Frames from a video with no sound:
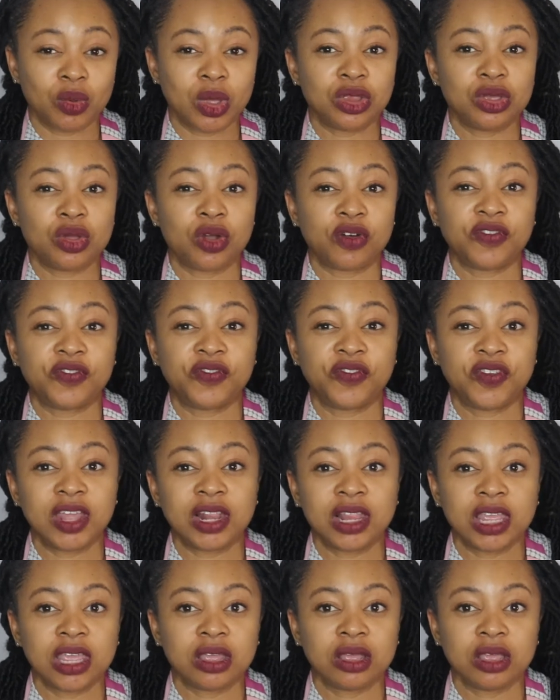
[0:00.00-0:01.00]
when
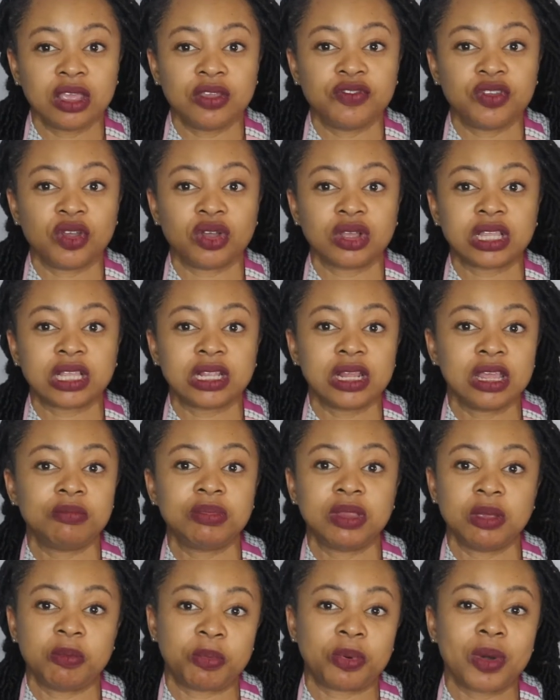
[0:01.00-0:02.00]
if you're
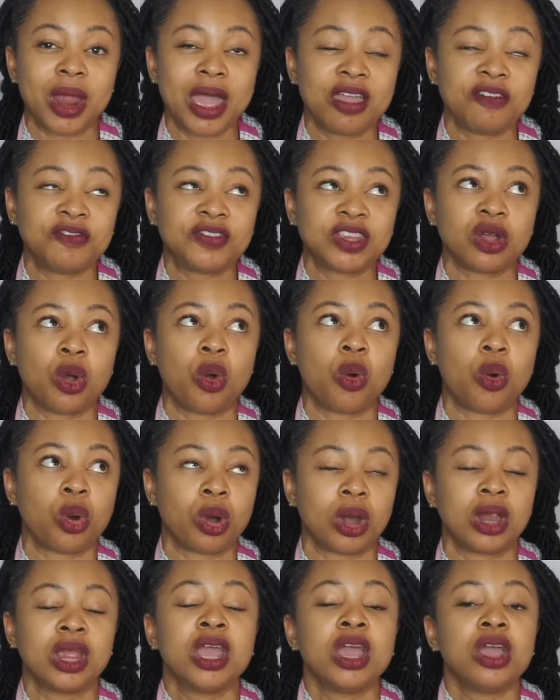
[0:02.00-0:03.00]
sleep deprived or